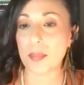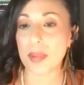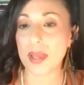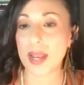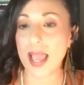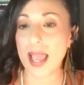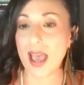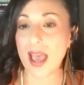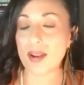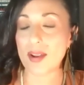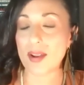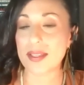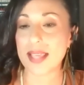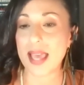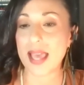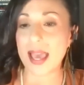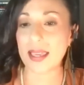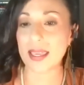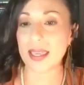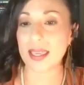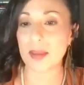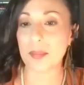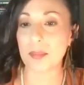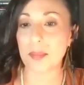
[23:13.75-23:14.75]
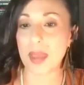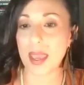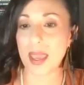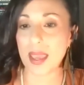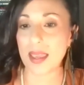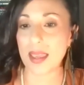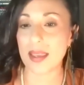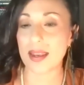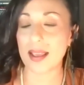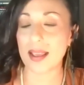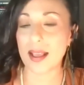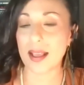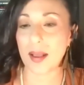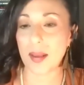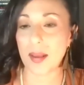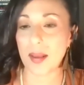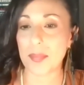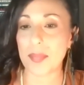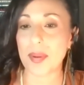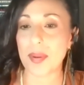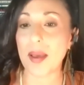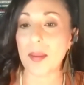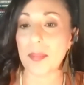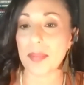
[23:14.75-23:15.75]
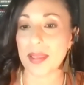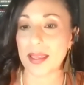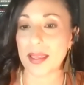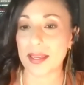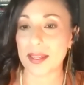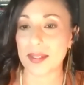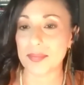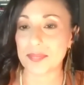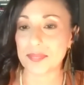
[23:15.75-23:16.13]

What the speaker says: but how does that get made public?